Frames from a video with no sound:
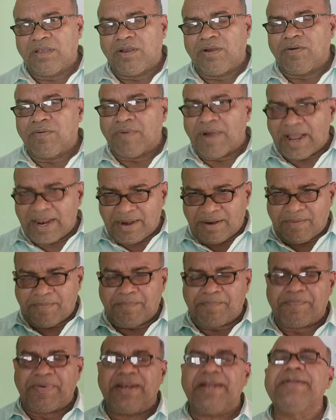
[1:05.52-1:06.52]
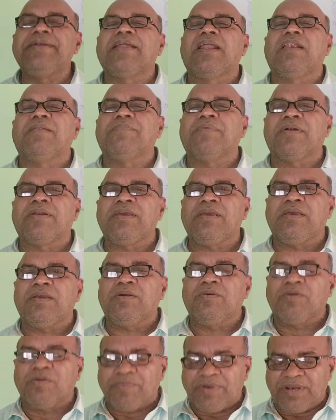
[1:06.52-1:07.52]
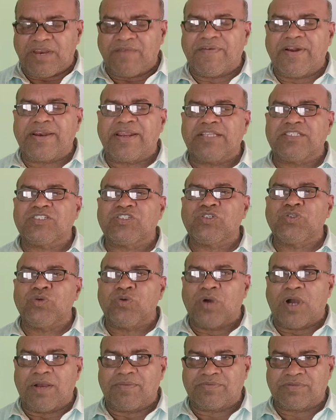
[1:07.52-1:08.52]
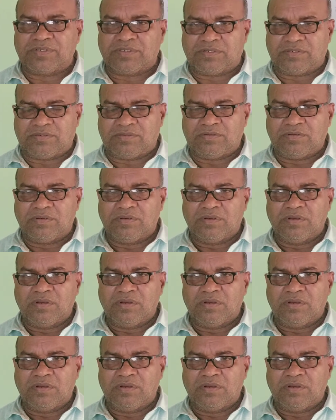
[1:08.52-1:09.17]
One parental body would be divided as two halves